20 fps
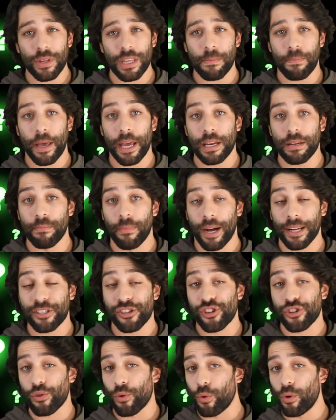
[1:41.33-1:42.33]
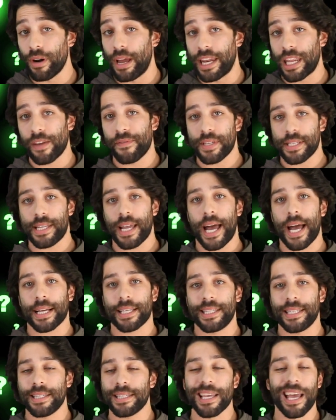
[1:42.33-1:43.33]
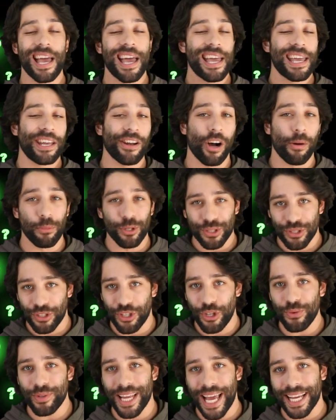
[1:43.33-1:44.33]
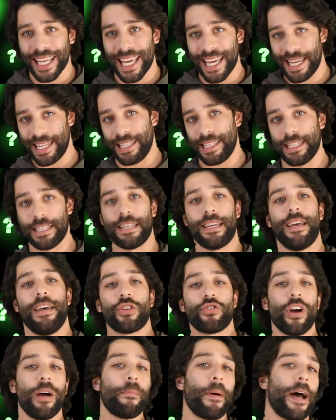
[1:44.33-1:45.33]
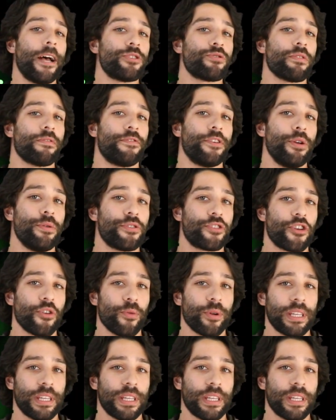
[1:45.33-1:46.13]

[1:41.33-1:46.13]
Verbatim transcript: really paid much or any of his taxes in almost two decades. Trump has refused to